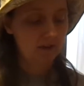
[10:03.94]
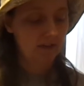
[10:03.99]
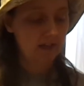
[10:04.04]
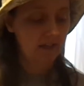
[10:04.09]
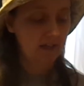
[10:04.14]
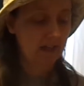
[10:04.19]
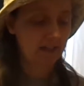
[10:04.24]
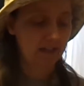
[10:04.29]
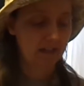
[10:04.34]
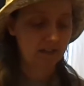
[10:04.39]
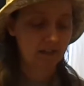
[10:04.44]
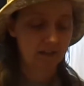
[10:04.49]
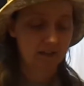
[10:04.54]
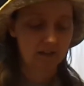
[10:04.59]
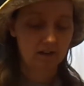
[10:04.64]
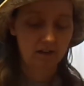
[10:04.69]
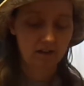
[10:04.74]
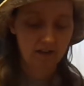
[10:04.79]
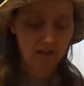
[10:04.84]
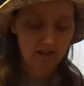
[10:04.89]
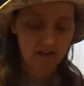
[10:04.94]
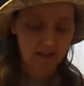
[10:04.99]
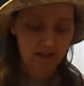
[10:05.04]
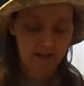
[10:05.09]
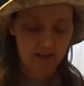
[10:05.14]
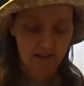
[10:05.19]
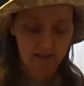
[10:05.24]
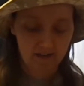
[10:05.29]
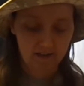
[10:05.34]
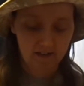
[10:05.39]
in here
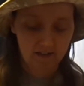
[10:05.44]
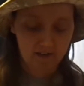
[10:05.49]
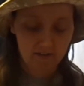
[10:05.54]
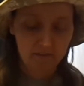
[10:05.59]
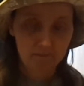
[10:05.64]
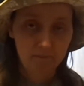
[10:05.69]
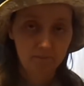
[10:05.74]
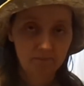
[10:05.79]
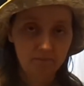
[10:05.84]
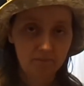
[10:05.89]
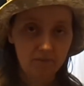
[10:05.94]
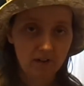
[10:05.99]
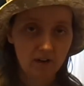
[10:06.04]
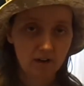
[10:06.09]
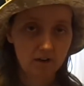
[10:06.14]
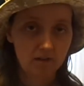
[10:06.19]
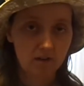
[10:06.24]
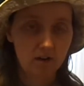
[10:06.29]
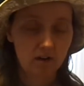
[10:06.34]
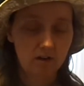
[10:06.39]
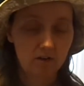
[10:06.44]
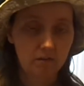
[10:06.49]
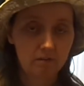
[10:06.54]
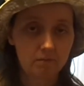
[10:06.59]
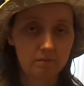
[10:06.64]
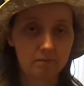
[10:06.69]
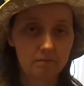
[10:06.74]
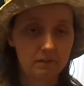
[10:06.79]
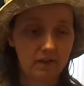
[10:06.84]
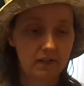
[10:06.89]
and Velcro
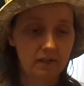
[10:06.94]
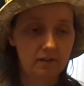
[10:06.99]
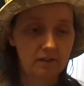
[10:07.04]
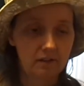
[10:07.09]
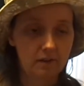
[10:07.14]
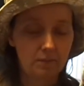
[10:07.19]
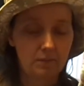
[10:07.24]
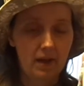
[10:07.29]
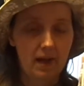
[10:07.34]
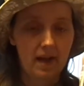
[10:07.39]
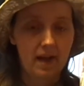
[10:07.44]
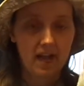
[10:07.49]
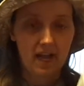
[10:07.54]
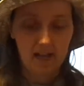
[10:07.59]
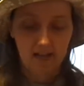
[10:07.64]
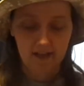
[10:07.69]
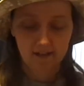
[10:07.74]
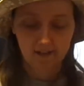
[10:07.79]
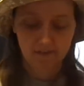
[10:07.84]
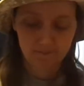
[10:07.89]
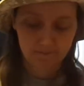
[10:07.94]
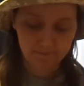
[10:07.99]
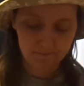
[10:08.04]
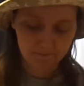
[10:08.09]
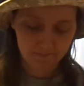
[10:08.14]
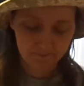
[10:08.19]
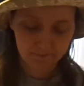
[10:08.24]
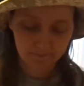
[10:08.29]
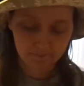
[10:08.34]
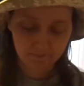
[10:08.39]
and a little bag.
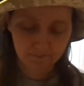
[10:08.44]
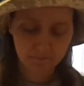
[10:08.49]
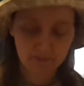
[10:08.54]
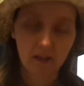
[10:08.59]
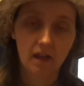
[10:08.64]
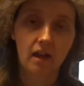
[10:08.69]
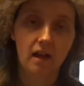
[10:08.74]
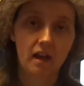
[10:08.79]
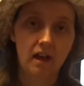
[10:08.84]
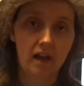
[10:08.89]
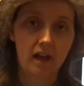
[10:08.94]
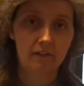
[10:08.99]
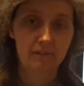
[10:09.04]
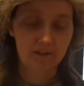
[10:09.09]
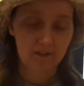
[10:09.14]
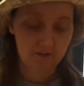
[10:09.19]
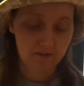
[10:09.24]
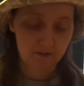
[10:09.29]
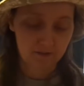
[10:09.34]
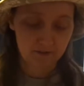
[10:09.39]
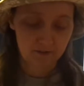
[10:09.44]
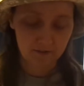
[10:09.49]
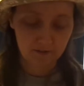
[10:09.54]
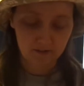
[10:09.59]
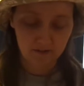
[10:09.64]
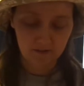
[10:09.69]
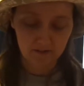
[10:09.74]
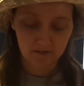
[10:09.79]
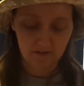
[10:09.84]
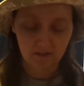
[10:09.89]
I found a
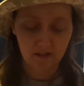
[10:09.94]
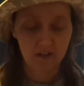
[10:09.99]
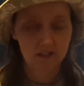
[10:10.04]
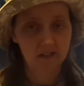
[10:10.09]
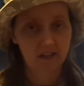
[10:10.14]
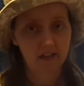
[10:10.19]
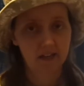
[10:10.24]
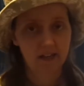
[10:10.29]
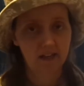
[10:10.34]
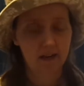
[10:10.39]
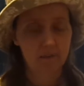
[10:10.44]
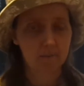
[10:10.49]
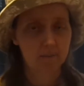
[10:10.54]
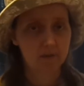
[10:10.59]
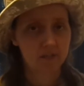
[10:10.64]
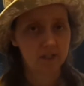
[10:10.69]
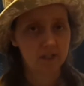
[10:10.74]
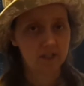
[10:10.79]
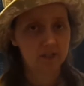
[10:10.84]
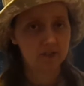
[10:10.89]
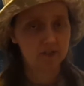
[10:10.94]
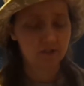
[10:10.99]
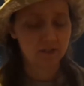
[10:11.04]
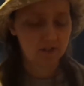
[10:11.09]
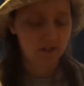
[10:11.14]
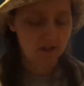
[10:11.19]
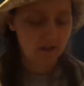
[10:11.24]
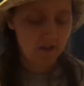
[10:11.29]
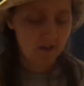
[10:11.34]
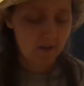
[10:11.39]
tutorial online, I'm pretty sure
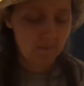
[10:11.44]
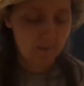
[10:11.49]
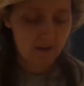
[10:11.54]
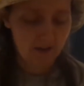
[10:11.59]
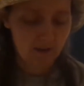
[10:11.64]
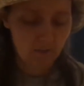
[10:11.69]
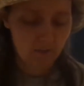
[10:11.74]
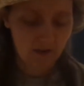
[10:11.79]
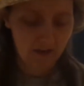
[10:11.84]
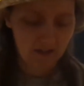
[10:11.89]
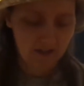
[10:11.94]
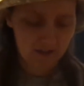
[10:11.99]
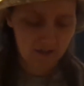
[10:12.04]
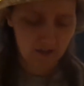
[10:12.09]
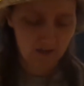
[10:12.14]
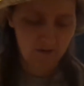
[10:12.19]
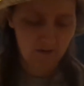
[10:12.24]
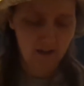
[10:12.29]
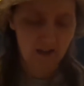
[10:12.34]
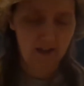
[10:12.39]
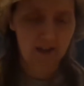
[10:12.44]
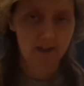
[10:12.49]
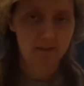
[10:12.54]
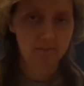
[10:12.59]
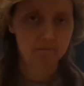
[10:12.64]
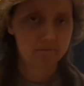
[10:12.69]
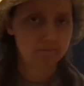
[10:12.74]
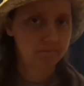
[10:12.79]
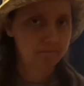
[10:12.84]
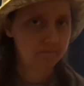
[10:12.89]
back a while ago.
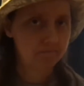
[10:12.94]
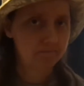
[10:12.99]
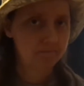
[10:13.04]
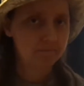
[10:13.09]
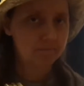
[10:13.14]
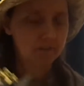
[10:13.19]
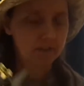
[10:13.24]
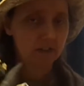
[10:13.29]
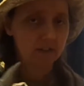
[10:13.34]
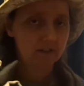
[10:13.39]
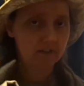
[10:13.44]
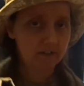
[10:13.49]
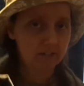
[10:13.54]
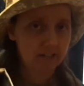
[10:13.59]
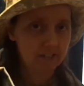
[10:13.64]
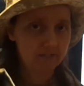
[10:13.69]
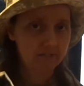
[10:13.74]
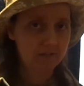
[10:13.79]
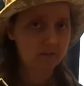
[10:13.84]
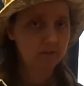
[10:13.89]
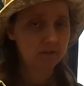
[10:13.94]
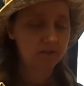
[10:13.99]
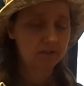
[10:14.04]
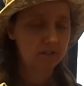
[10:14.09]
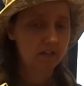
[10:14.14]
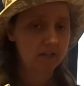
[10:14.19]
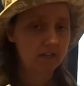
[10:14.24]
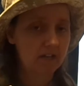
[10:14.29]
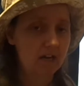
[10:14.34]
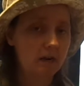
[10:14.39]
On
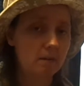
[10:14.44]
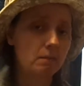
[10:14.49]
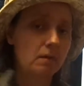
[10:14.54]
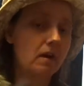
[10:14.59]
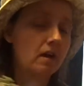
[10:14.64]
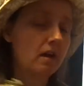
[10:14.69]
scientificquilter.com